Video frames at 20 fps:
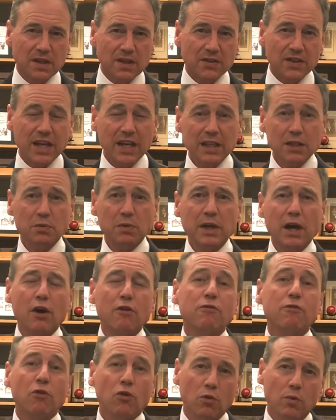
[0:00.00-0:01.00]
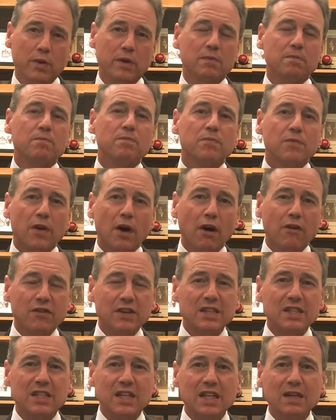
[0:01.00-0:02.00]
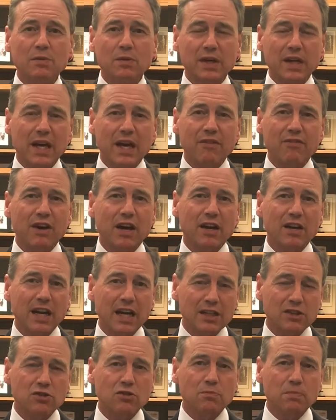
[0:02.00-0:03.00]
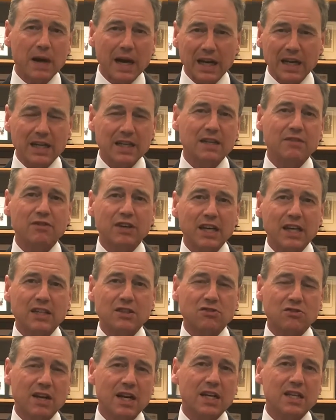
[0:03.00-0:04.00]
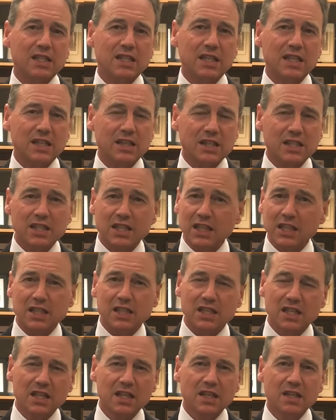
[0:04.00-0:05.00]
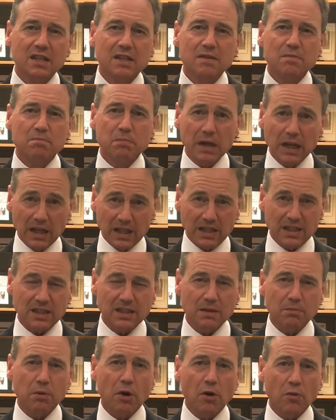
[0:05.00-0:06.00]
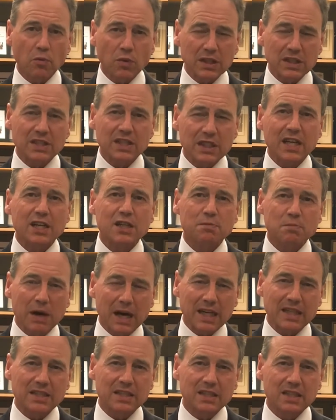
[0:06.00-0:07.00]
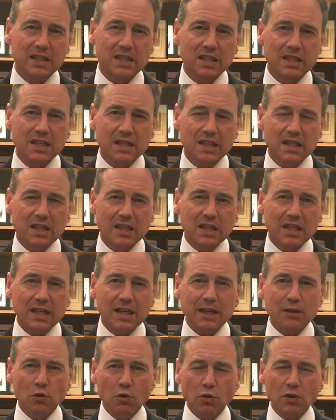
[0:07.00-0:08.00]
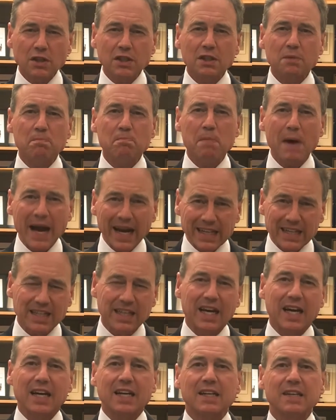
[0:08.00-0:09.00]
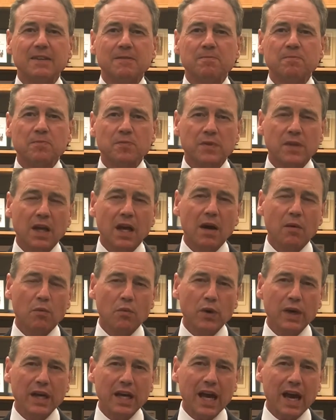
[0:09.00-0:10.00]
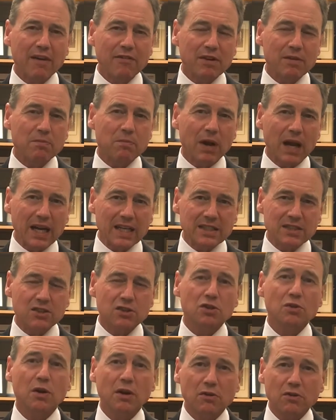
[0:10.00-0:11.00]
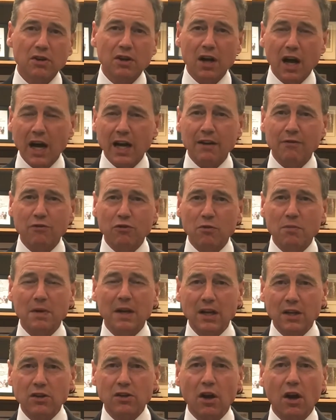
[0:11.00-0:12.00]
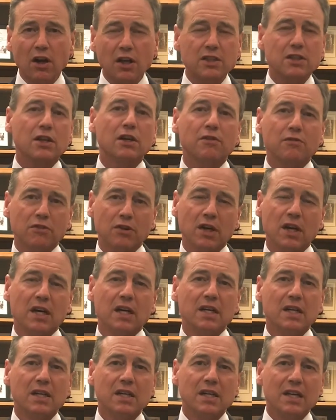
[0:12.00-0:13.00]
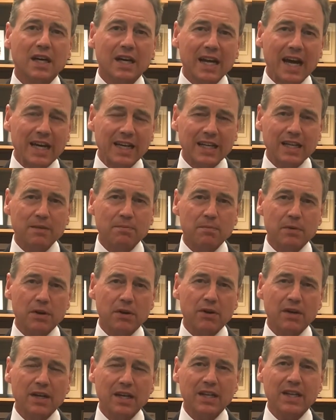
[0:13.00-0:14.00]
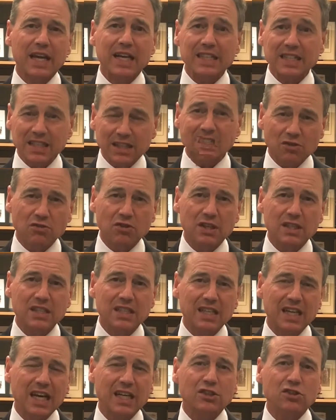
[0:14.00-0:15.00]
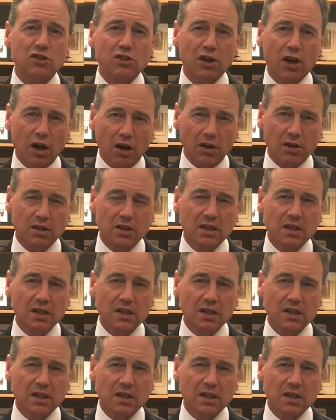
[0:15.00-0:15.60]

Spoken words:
Then as we go forward, obviously we have our National Palliative Care Strategy and the 6 pillars upon which that is based. In order to back that, we have in place $294 million over an 8-year period, and that's increasing, as you know.